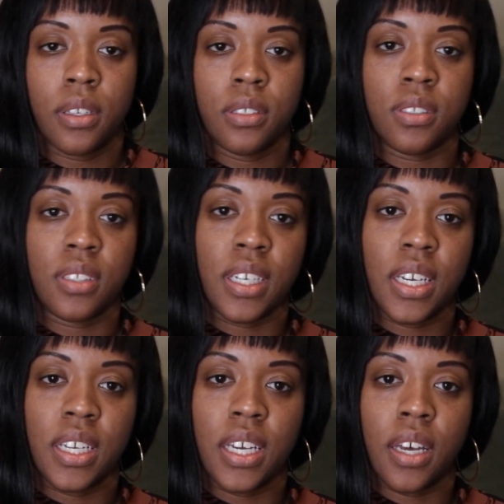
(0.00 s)
just like
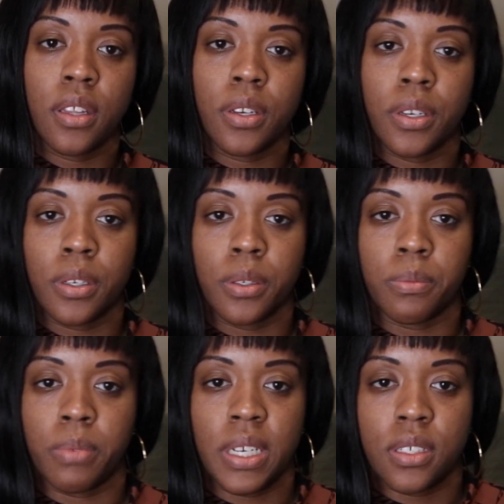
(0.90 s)
any other
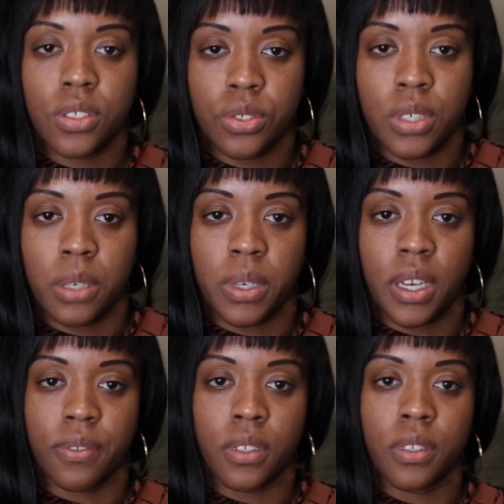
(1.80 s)
industry or
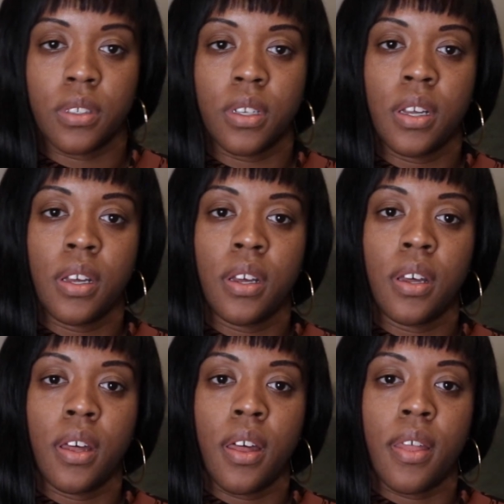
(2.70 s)
whatever,
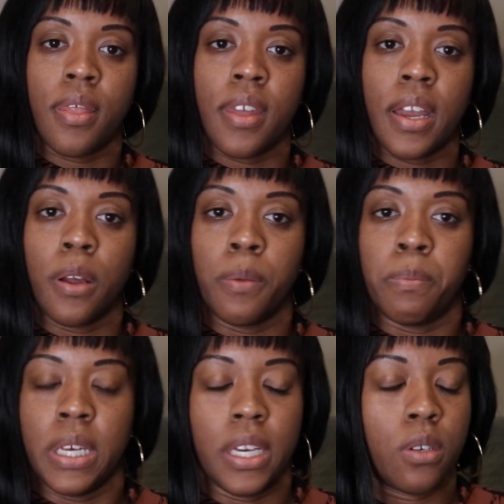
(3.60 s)
they're
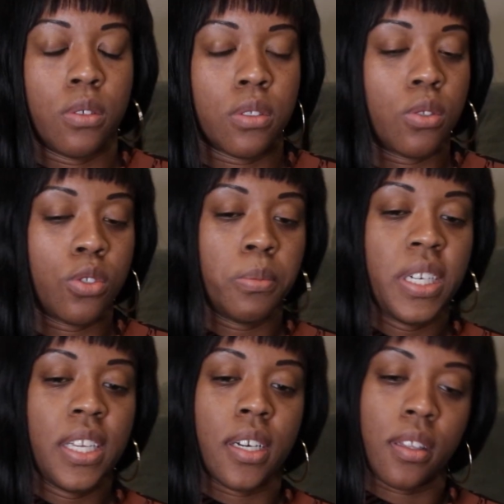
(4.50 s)
big on social
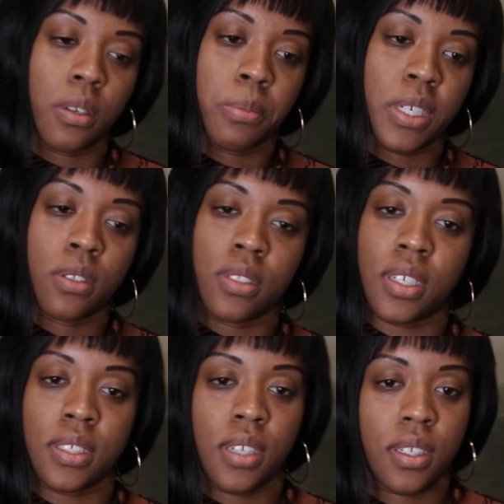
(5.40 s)
media, they're big on
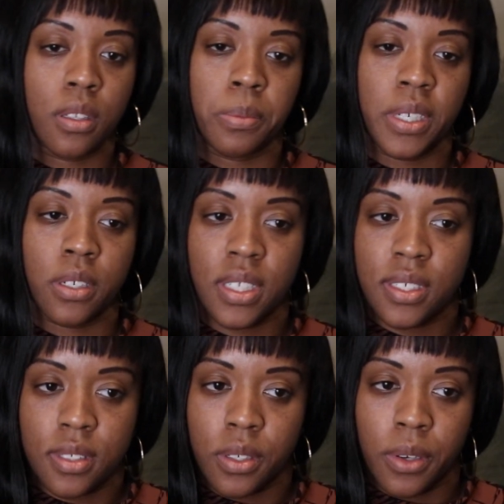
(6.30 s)
TikTok, they're big on
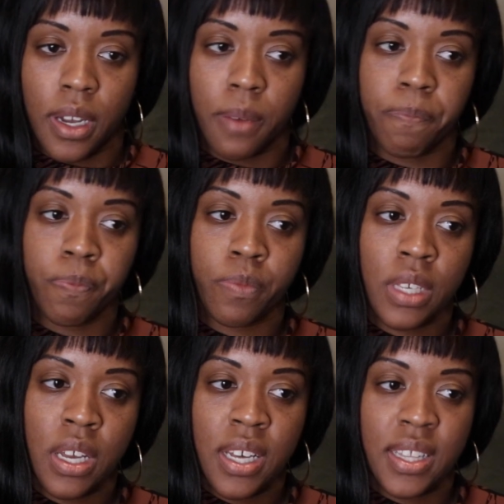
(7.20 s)
Instagram.
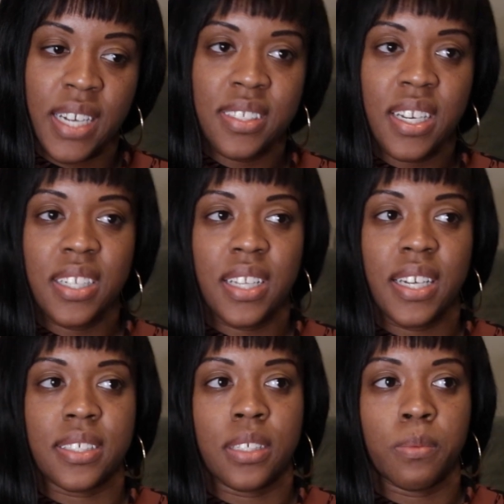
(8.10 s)
That's not
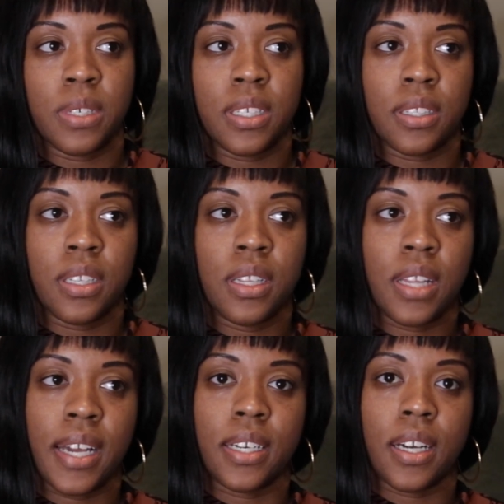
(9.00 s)
like something
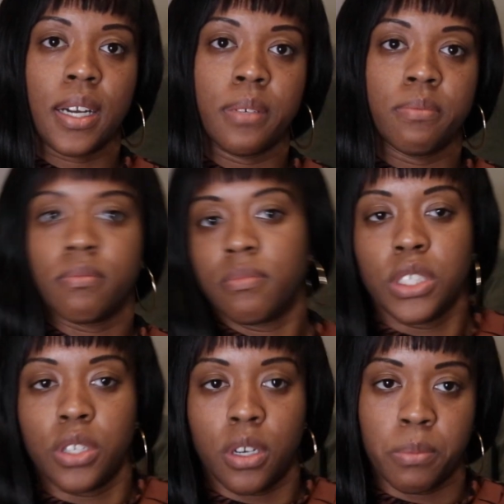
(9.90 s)
like, I'm,
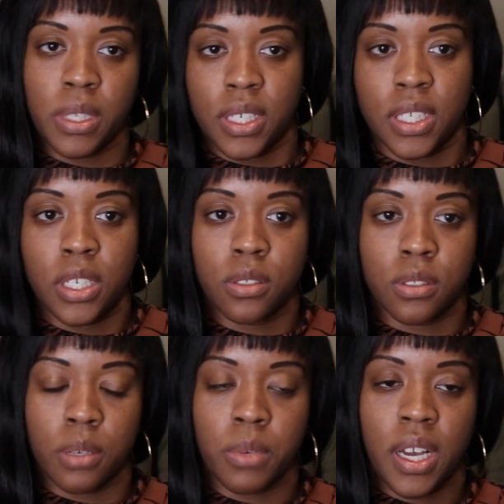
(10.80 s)
you know, a millennial,
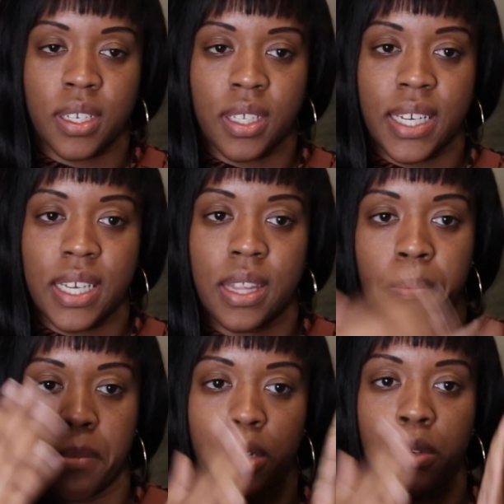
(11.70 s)
so I'm kind of like in the
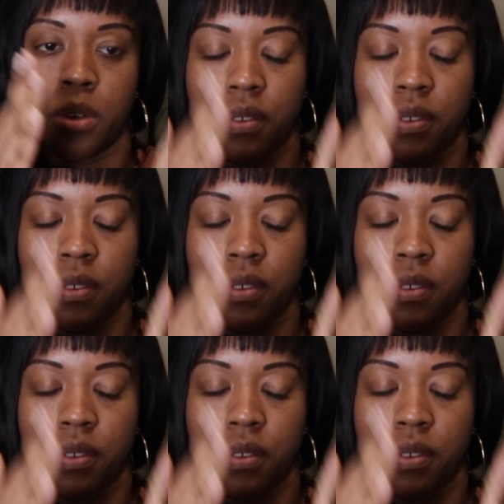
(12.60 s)
middle